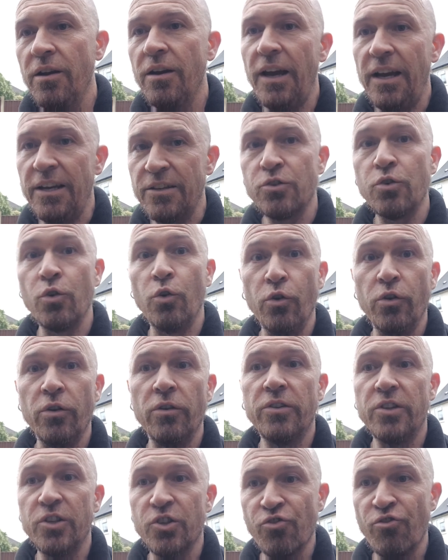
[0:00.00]
has done
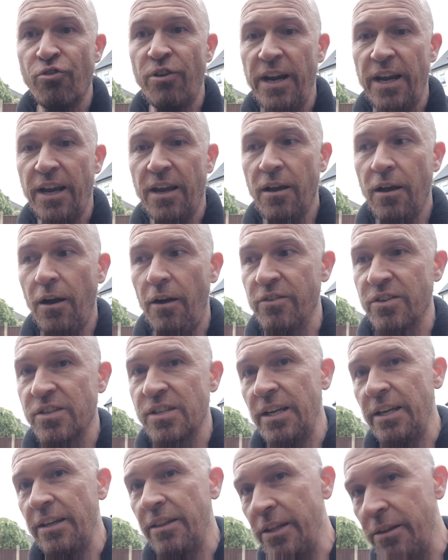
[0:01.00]
the trick.
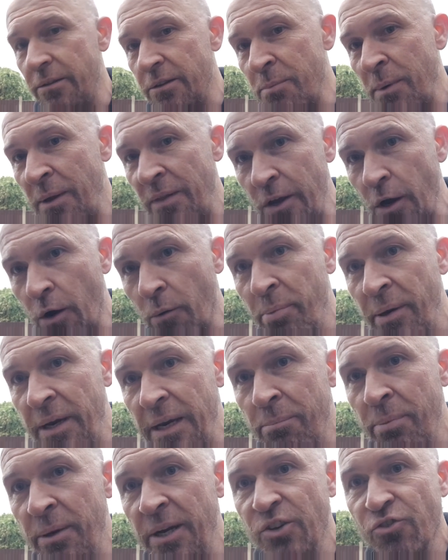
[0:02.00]
Obviously, there's been the odd
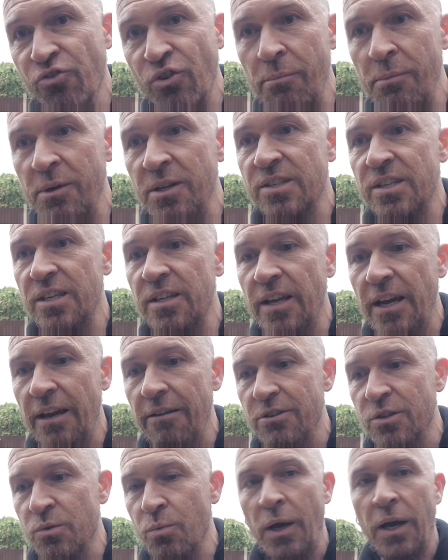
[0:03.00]
PP treatment in there
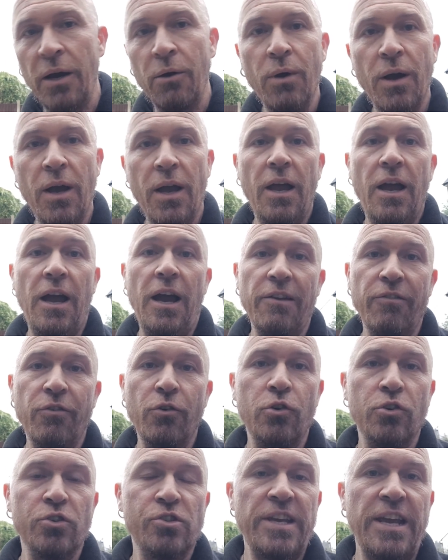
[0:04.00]
as well, and of
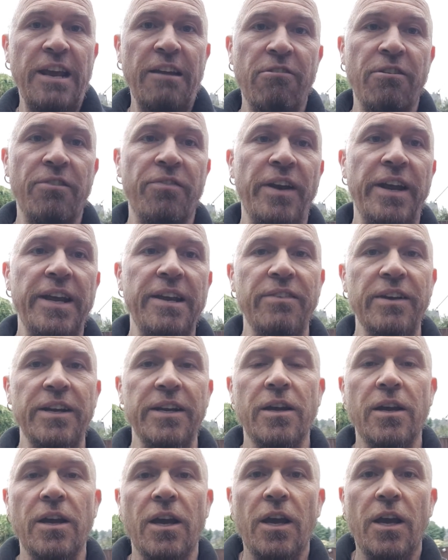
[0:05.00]
course the acroflavin,
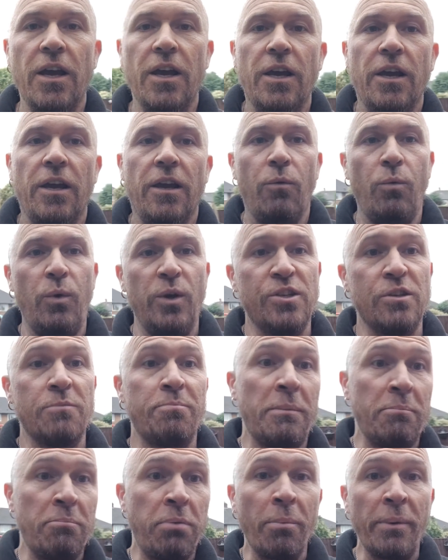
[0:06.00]
which has
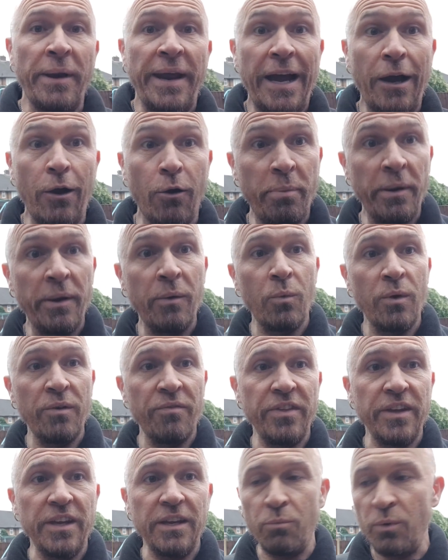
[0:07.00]
been probably helping with
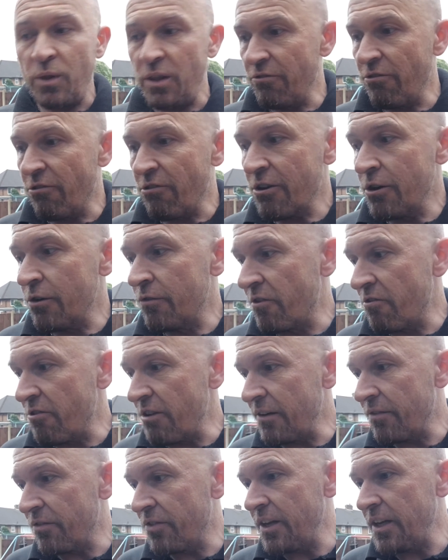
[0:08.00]
the recovery
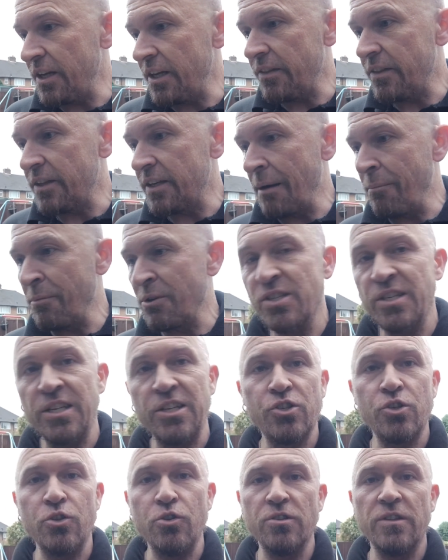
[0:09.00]
of the damaged
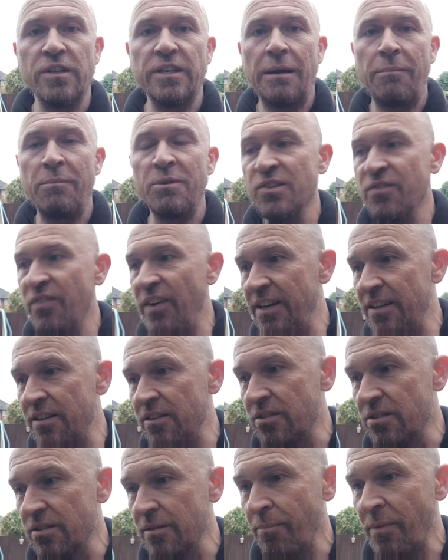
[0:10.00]
tissues and the damaged
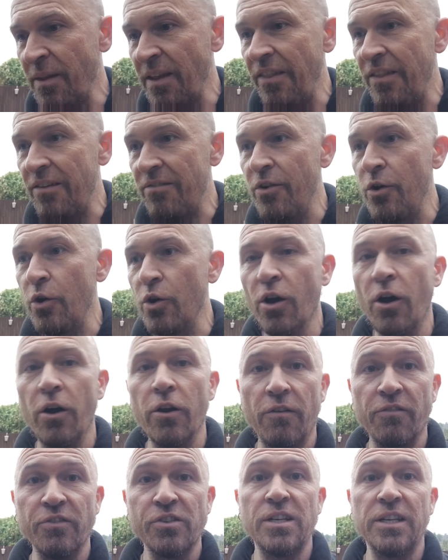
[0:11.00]
fins, and then the Virkon
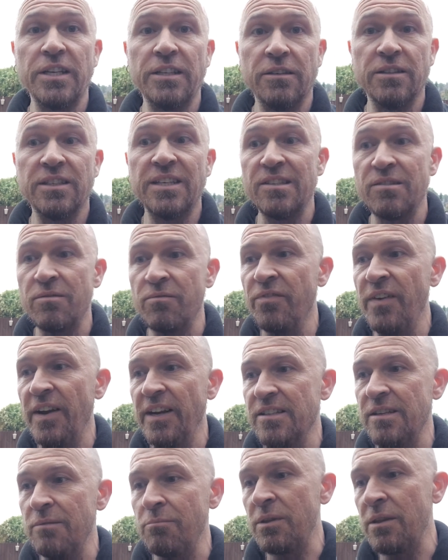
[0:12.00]
obviously
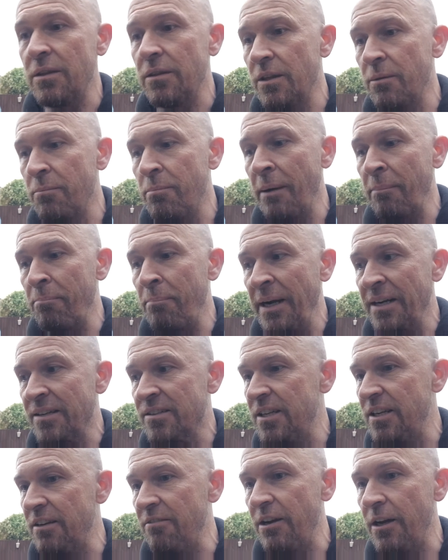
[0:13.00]
disinfecting the bad
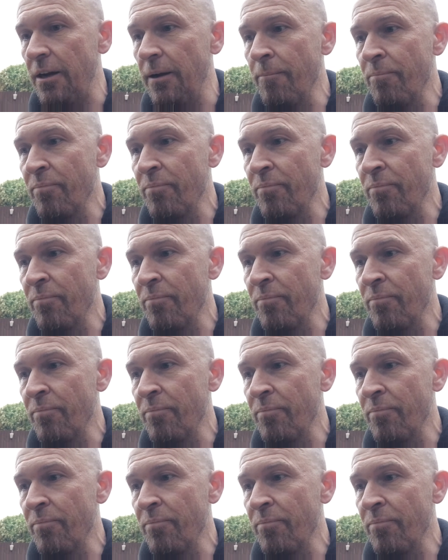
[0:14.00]
bacteria.